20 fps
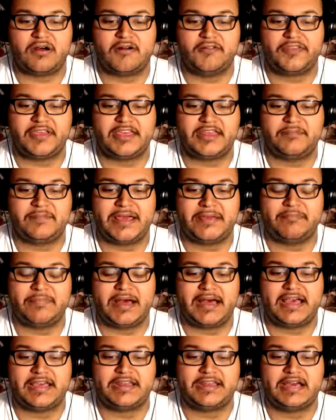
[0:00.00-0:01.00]
in my
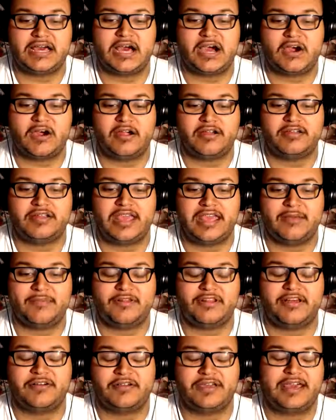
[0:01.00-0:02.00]
mind our table.
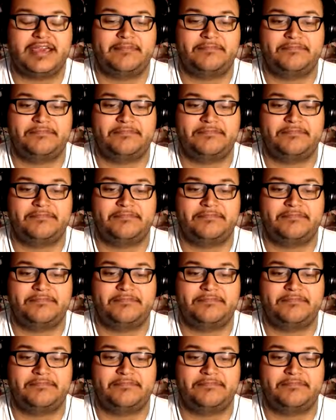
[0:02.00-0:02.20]
Okay.